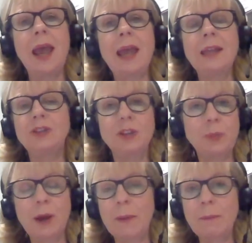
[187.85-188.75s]
It's just
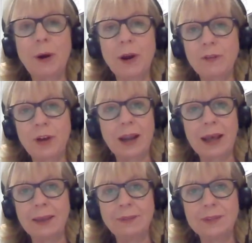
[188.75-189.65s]
become part of our
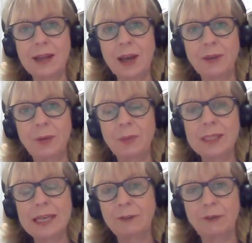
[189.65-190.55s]
lives now. We
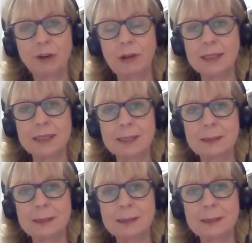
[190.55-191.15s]
take it for granted.